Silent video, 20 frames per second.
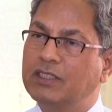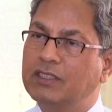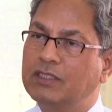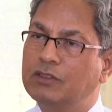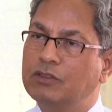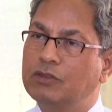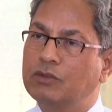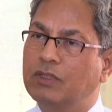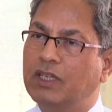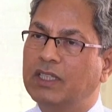
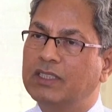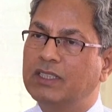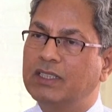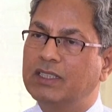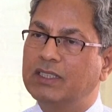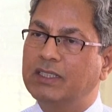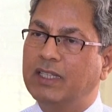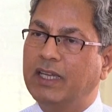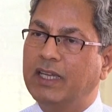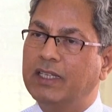nations
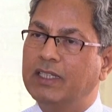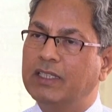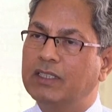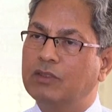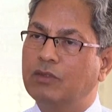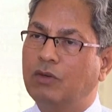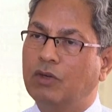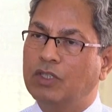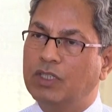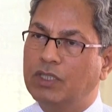together can
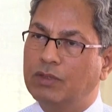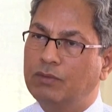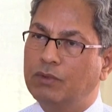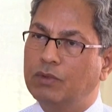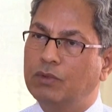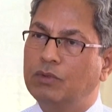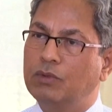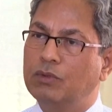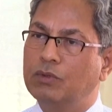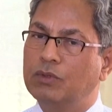
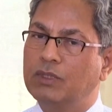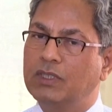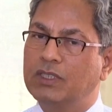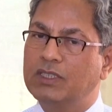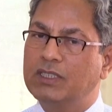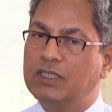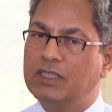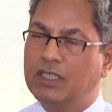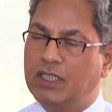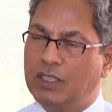contribute to the
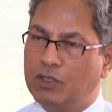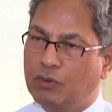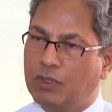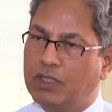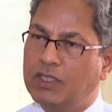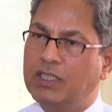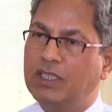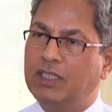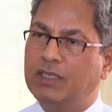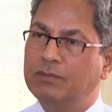
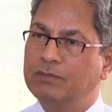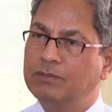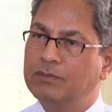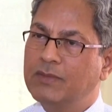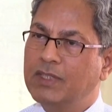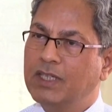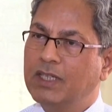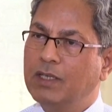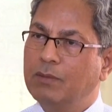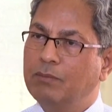G20
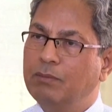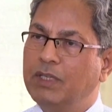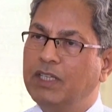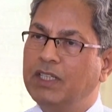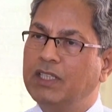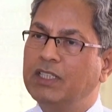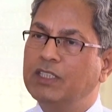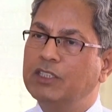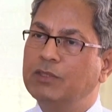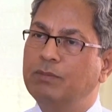
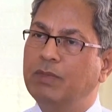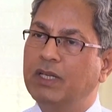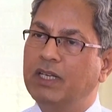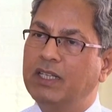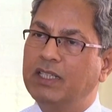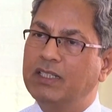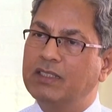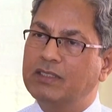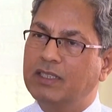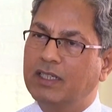meetings
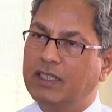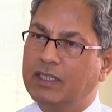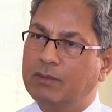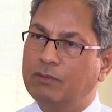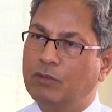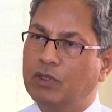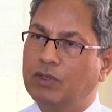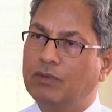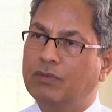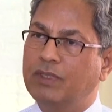building certain
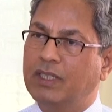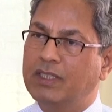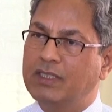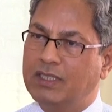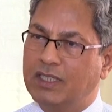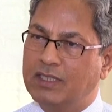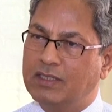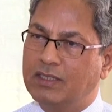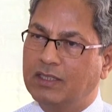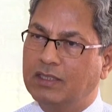amount of
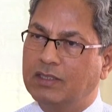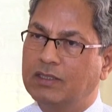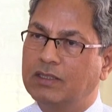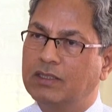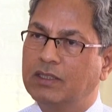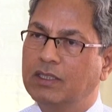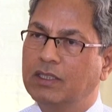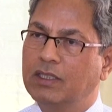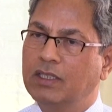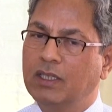
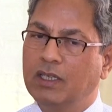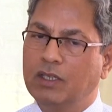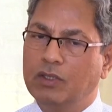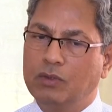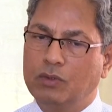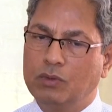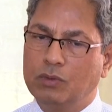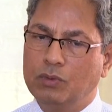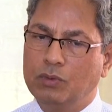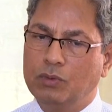consensus
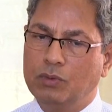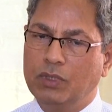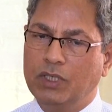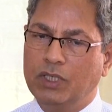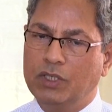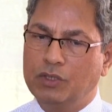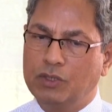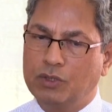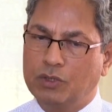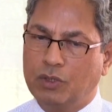to
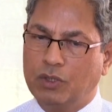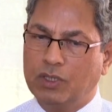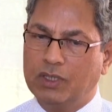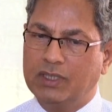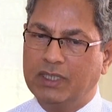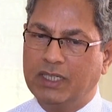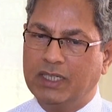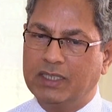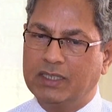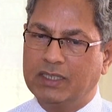ensure
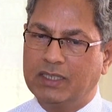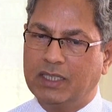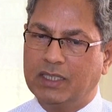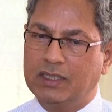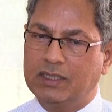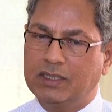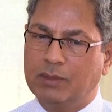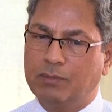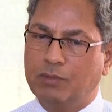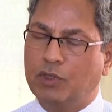that
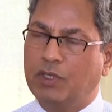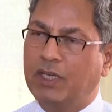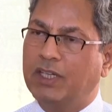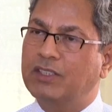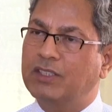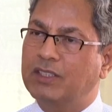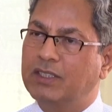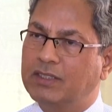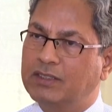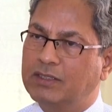uh, the
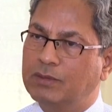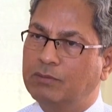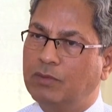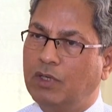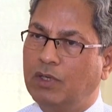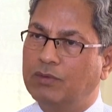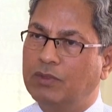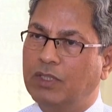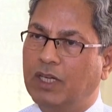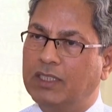
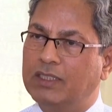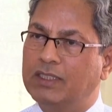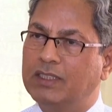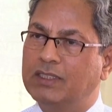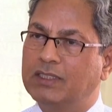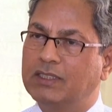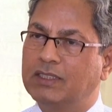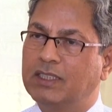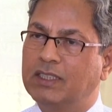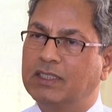protectionism of
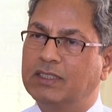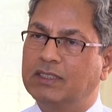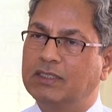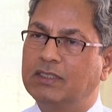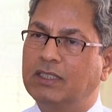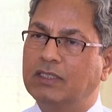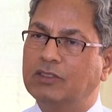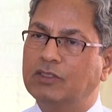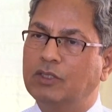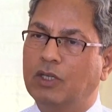United States
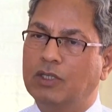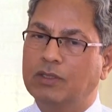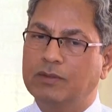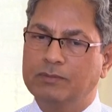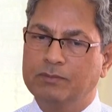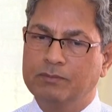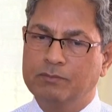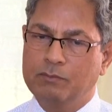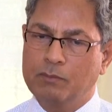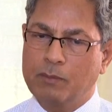does
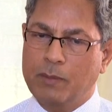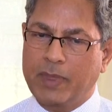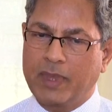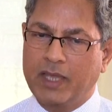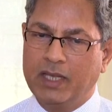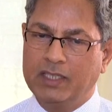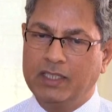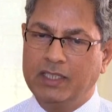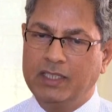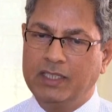not
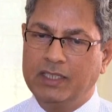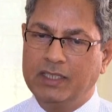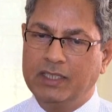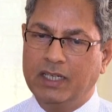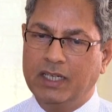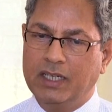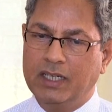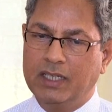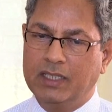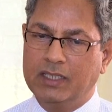
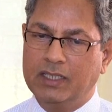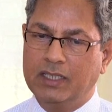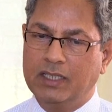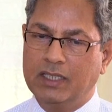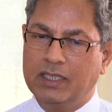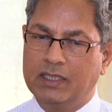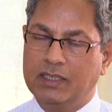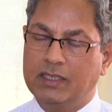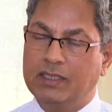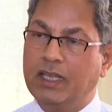really uh,
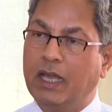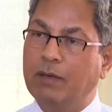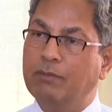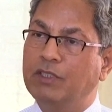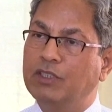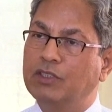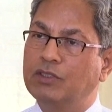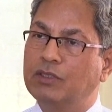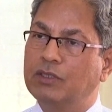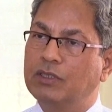uh,
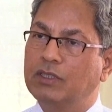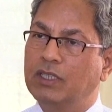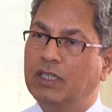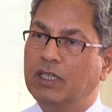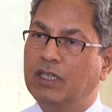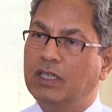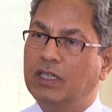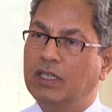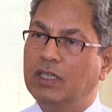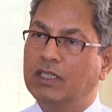damage
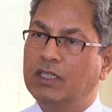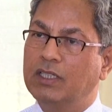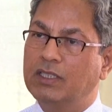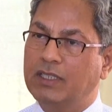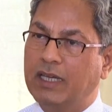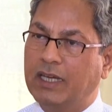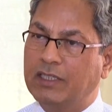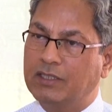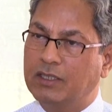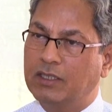uh,
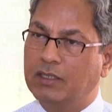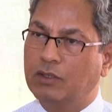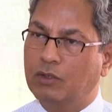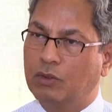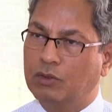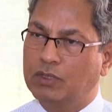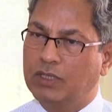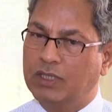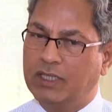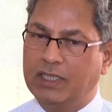international
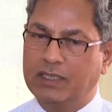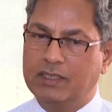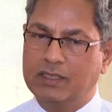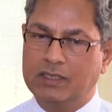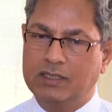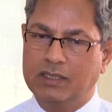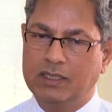growth rates